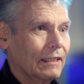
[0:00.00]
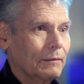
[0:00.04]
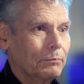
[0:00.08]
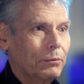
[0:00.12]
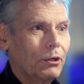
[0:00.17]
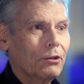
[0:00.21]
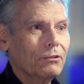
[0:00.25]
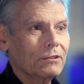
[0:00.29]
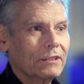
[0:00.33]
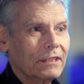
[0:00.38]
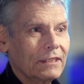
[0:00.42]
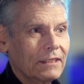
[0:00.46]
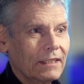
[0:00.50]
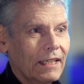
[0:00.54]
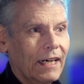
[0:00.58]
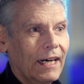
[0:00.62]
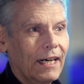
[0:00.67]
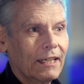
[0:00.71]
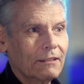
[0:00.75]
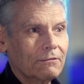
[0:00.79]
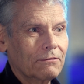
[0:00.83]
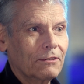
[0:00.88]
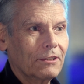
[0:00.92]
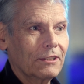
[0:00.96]
Paul did the
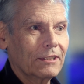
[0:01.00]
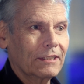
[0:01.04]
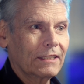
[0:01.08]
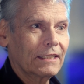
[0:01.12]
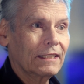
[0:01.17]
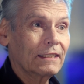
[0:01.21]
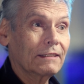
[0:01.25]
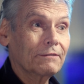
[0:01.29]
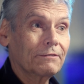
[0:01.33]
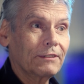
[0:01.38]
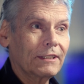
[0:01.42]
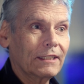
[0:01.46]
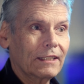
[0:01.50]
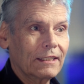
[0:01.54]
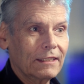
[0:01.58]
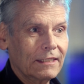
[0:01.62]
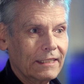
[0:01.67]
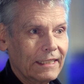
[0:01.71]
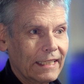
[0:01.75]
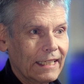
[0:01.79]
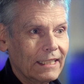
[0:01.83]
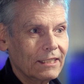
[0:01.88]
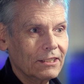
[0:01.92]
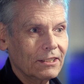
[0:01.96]
hard work in fitting
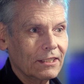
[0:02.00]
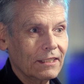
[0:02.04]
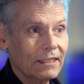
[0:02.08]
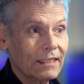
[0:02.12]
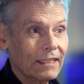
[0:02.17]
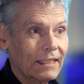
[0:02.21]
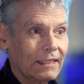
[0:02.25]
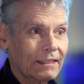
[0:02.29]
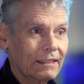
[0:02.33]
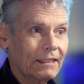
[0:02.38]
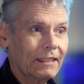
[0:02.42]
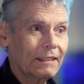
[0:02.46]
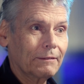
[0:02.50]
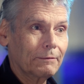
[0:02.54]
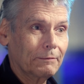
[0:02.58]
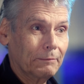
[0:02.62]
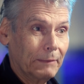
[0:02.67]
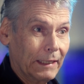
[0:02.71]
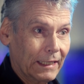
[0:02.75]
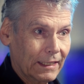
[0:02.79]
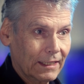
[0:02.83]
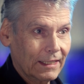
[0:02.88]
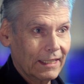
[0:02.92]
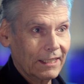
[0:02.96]
the engine and
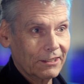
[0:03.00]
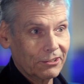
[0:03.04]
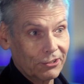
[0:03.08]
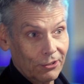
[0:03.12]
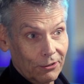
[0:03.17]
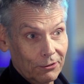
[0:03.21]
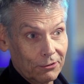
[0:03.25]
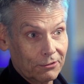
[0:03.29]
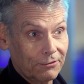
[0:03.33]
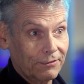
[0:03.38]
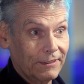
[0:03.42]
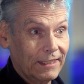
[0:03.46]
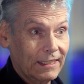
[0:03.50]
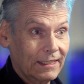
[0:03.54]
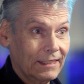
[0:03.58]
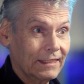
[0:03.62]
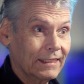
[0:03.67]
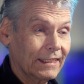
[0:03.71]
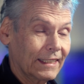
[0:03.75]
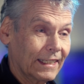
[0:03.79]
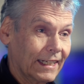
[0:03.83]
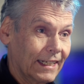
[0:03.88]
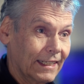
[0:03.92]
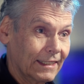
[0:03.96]
making exhaust fit in
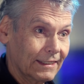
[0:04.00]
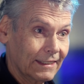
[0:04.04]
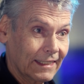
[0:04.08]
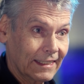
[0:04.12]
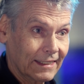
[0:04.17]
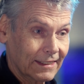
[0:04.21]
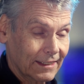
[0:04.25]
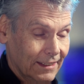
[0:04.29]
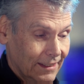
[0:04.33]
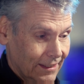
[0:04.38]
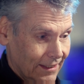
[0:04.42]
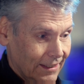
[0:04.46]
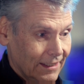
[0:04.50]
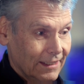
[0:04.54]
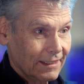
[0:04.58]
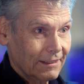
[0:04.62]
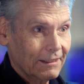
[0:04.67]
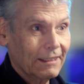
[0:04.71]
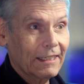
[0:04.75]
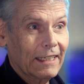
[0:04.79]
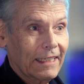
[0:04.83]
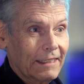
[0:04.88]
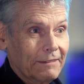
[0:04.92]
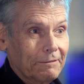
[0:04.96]
the car
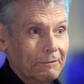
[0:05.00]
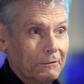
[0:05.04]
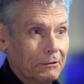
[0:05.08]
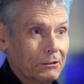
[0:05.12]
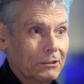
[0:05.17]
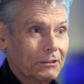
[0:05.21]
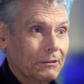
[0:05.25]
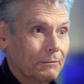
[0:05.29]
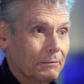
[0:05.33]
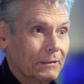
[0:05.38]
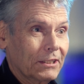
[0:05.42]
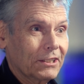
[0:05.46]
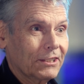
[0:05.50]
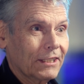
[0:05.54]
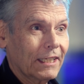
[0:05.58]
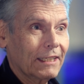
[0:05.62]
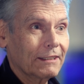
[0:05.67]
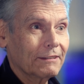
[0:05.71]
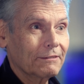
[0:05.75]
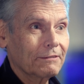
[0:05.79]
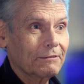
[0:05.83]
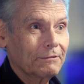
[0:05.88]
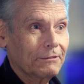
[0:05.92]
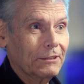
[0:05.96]
that was
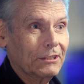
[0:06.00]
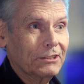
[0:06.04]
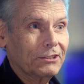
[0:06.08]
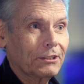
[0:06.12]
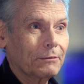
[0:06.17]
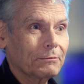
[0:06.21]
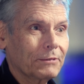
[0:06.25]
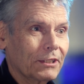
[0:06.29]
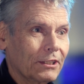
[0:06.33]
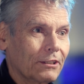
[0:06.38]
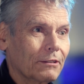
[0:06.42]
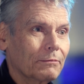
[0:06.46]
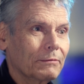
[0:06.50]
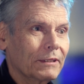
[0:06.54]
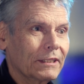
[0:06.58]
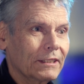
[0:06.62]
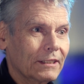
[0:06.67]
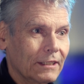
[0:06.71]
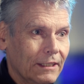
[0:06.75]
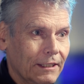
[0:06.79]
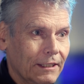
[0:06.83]
designed for something completely